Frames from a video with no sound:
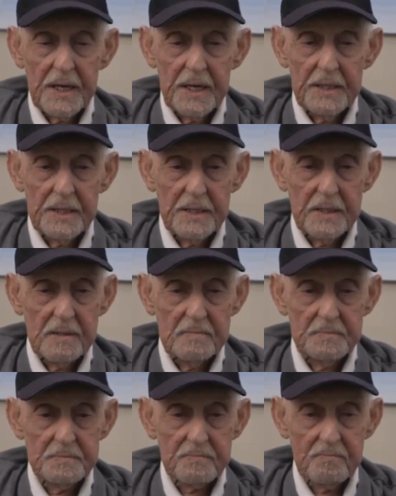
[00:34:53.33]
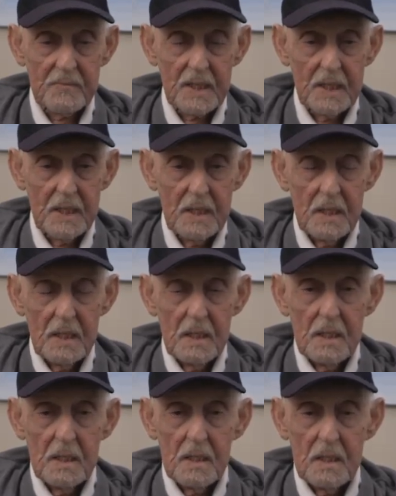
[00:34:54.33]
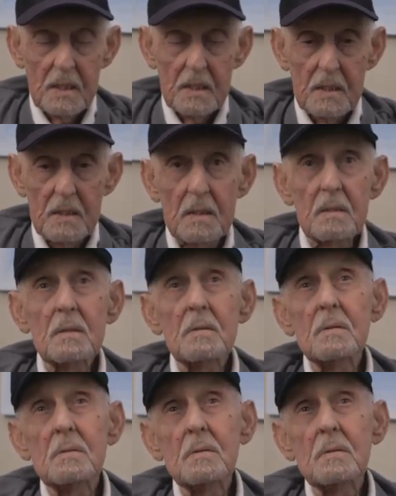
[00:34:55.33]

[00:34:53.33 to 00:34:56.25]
a uh, uh